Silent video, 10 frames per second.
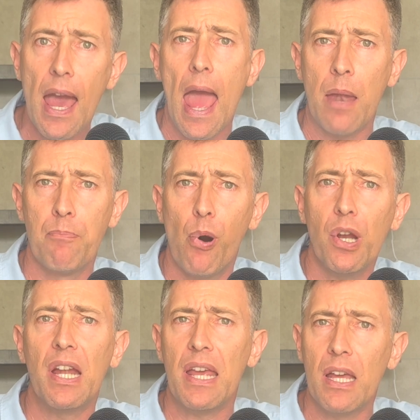and put
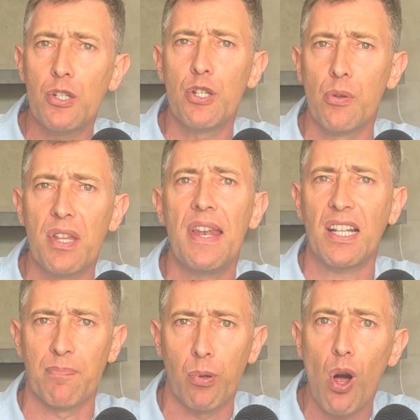it into the
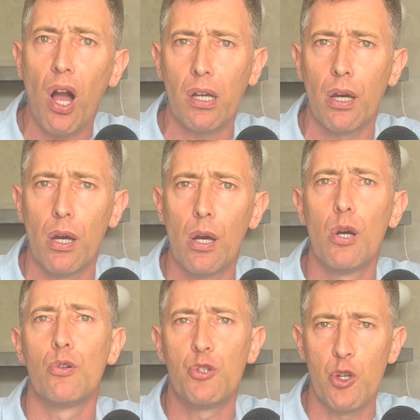next block
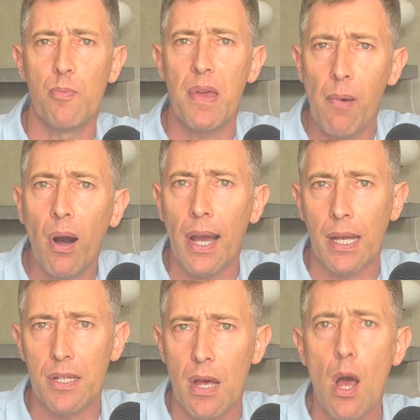to be mined.